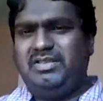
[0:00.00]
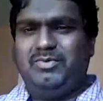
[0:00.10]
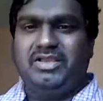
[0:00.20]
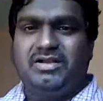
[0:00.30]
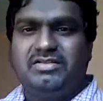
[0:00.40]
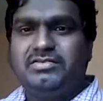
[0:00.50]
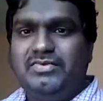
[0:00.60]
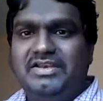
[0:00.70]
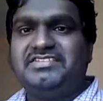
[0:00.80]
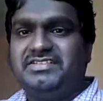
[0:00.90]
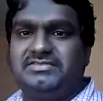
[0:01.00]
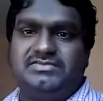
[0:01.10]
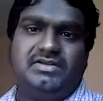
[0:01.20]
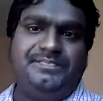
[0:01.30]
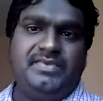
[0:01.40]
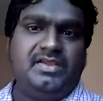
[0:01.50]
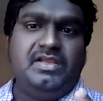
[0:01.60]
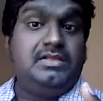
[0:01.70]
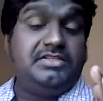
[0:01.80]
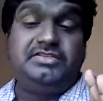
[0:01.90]
a mnemonic also. We'll discuss. No?
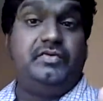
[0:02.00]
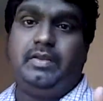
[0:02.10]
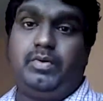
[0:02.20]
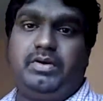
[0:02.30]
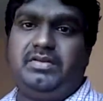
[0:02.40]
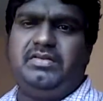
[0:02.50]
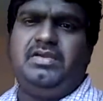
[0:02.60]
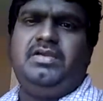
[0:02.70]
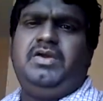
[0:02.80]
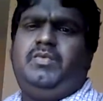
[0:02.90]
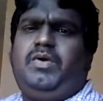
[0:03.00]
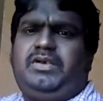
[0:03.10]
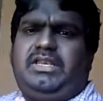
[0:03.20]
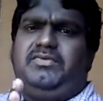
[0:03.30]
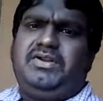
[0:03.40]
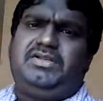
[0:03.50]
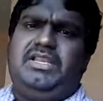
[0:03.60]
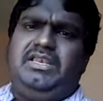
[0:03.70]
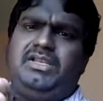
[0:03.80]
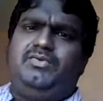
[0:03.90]
This is very important. Whatever
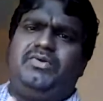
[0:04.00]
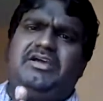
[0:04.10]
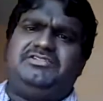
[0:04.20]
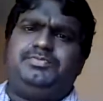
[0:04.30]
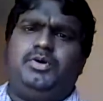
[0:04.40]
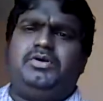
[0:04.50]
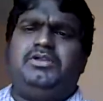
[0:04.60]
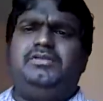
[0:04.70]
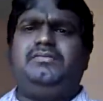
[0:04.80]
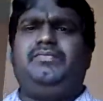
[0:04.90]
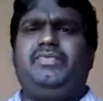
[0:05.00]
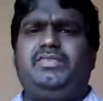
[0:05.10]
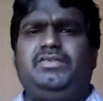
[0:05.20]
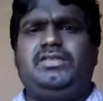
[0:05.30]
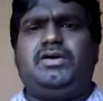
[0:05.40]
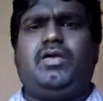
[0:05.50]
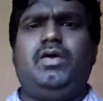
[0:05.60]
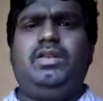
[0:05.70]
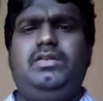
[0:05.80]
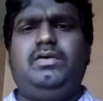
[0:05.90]
till now we have spoken, they are
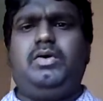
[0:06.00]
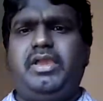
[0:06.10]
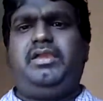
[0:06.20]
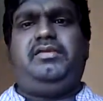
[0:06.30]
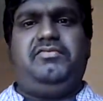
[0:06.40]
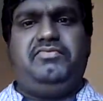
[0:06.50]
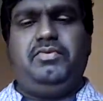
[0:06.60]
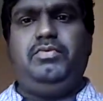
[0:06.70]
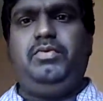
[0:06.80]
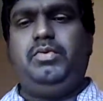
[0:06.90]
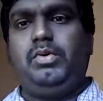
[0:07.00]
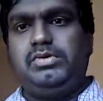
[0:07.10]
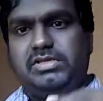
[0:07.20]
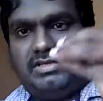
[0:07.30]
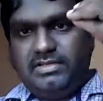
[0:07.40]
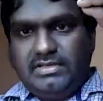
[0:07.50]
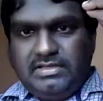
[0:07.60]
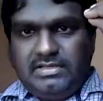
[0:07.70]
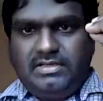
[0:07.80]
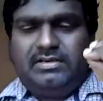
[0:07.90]
all okay. If you don't,
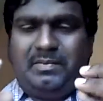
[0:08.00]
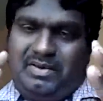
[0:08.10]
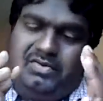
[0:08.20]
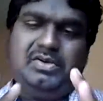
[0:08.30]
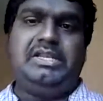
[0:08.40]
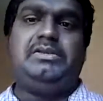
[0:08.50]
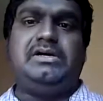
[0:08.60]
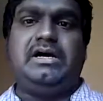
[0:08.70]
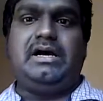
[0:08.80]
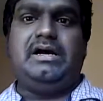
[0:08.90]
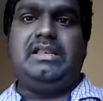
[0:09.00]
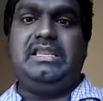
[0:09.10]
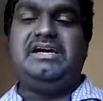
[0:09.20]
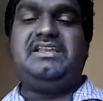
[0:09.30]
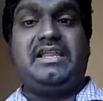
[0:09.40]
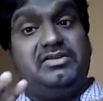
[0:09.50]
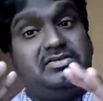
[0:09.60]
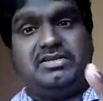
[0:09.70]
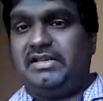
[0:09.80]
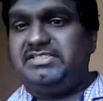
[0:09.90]
when you need to learn and you
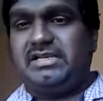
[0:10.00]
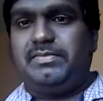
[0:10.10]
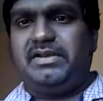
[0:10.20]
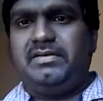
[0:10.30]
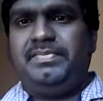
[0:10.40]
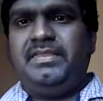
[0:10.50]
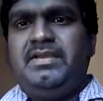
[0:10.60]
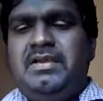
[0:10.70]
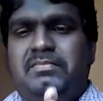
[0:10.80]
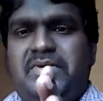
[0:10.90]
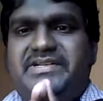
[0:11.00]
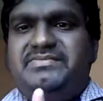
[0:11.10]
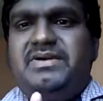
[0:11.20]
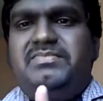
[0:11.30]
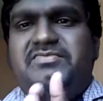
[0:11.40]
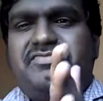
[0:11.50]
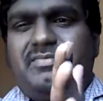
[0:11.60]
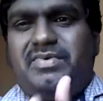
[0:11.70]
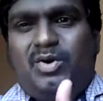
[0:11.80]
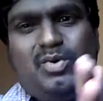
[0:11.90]
need to understand better. But remember,
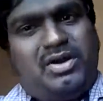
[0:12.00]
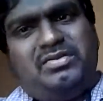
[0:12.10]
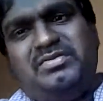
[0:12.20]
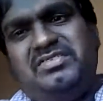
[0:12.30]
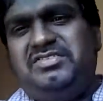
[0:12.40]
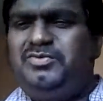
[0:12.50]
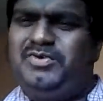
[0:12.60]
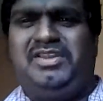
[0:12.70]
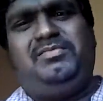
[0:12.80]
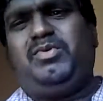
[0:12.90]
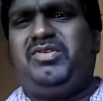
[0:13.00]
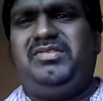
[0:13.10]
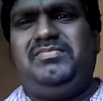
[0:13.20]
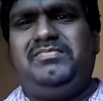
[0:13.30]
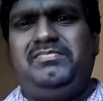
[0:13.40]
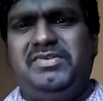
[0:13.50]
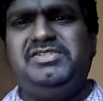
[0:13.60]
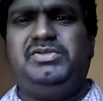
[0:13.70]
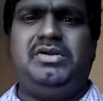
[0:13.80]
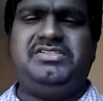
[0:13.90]
from now on, this is very important.
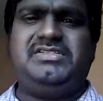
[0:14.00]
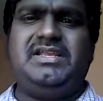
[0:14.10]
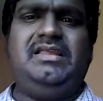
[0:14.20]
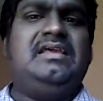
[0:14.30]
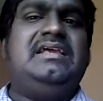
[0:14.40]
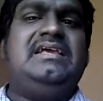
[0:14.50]
Please do understand